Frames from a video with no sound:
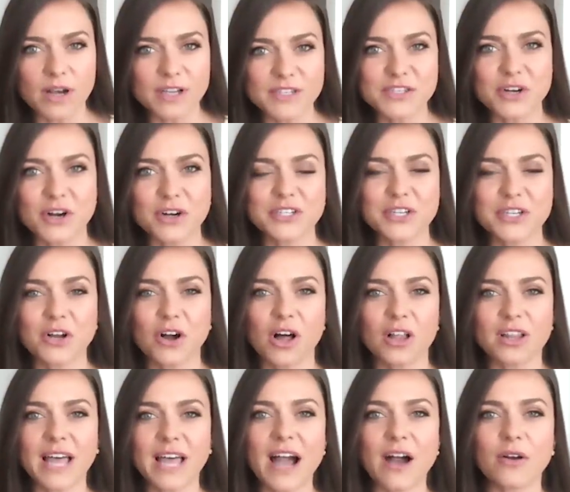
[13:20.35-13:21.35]
to start to
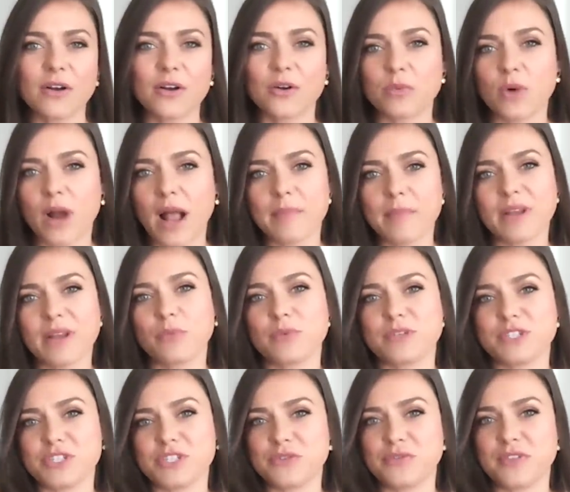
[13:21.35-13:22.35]
call out? Or, I mean,
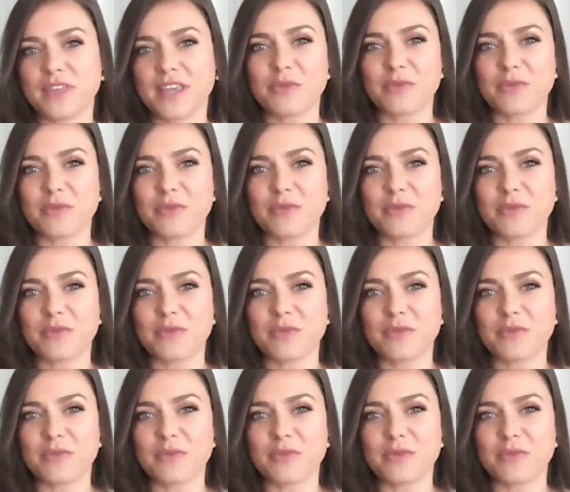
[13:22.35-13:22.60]
did you think